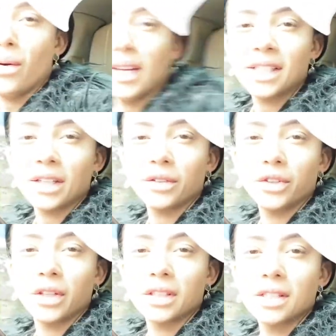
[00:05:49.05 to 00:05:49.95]
idea if
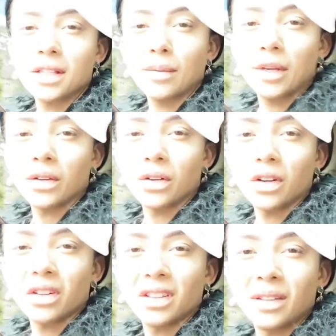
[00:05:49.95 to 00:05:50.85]
you can see me or
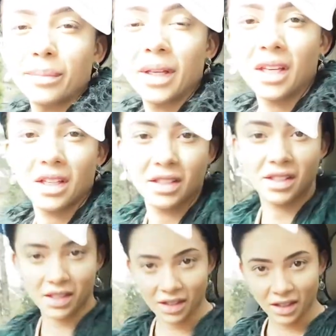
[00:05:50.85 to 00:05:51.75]
not
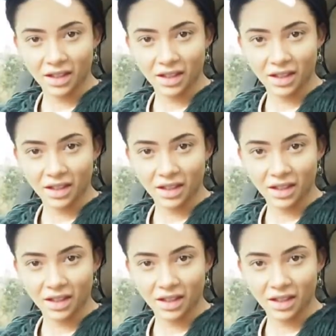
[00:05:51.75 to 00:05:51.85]
because